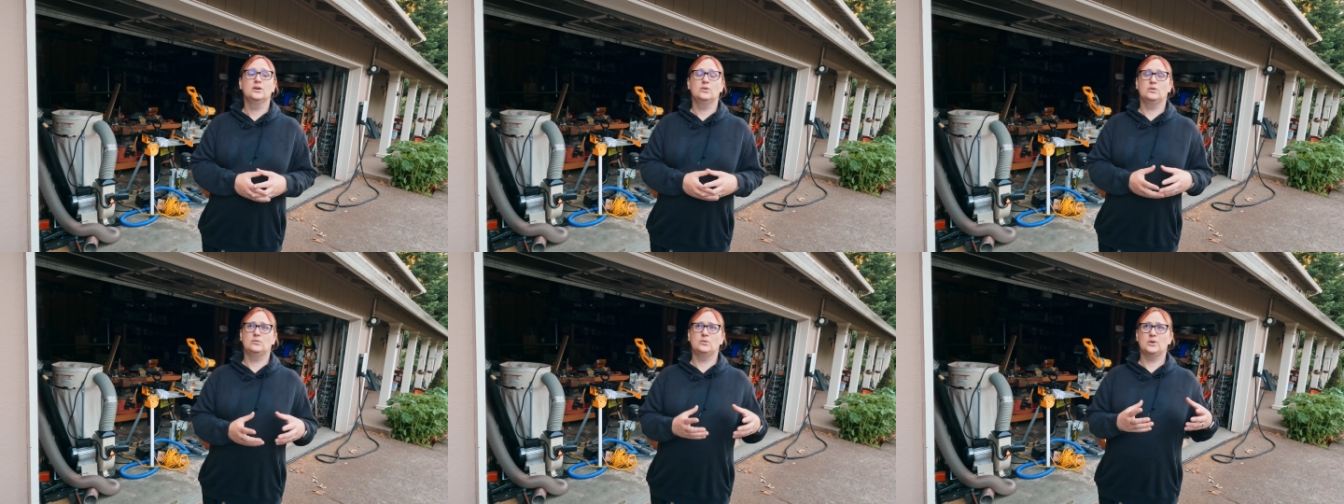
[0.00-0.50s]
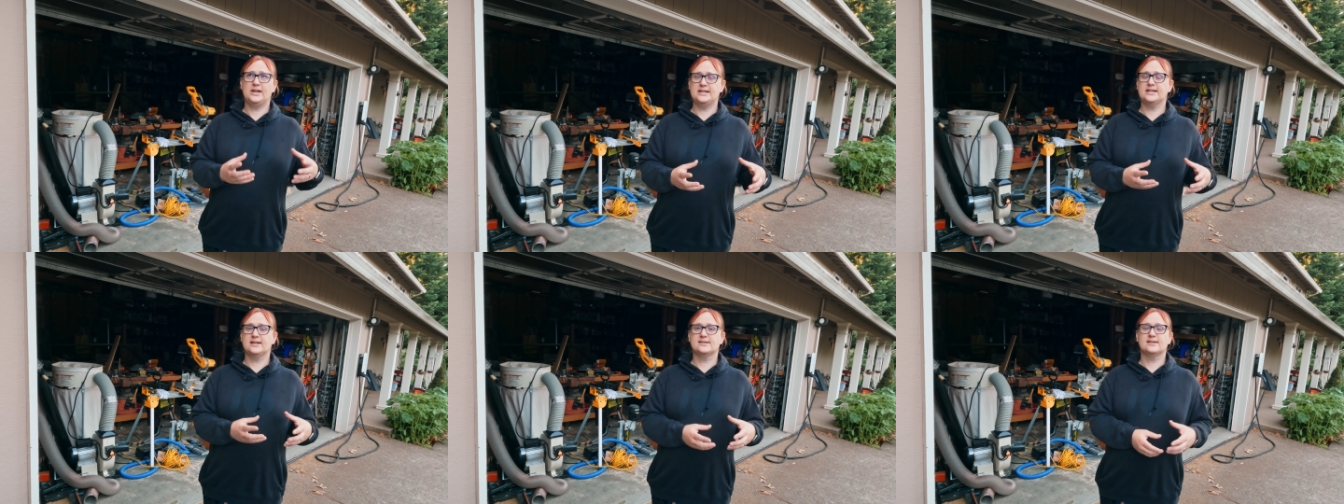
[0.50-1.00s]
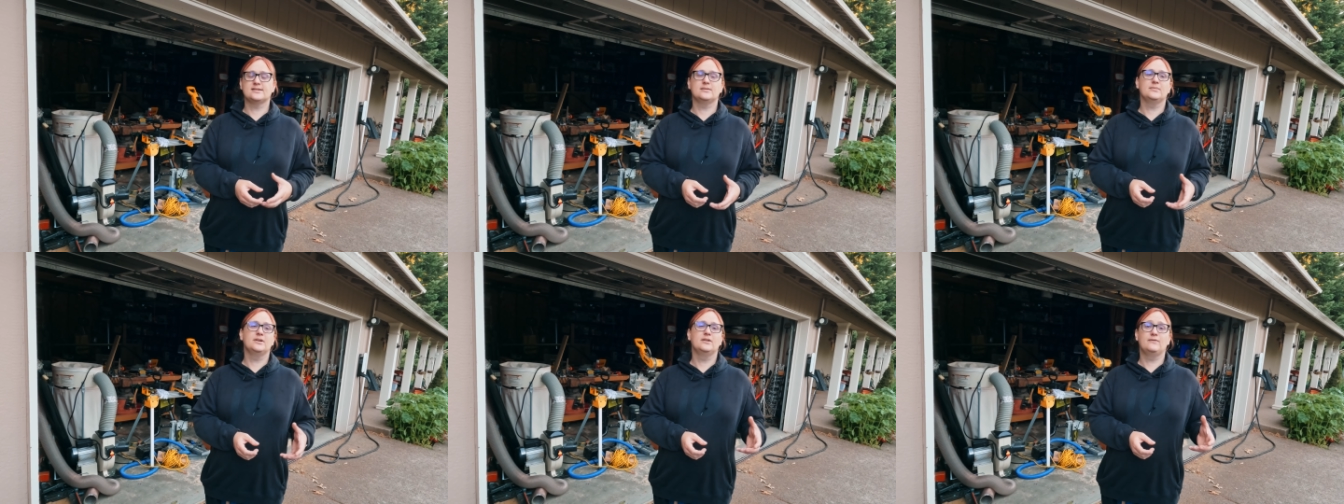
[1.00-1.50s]
or, or heating
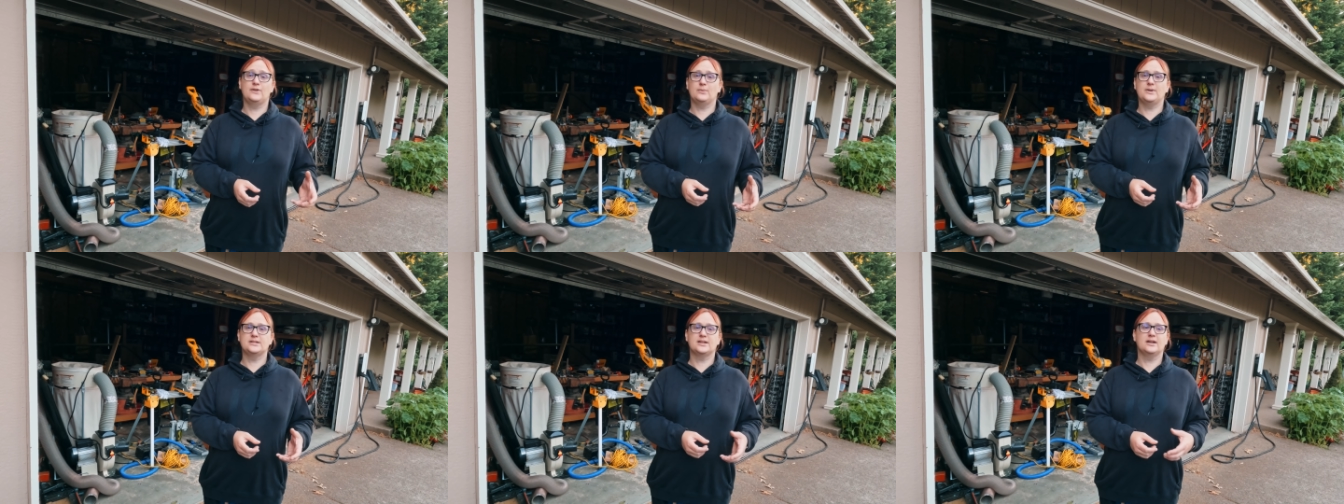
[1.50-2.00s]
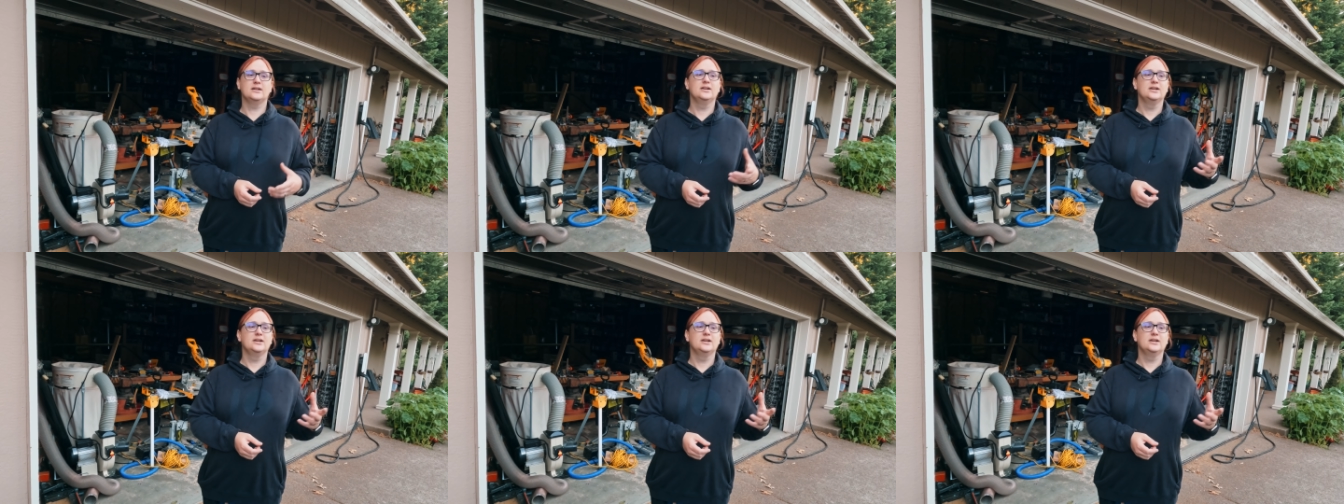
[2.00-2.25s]
system for the winter.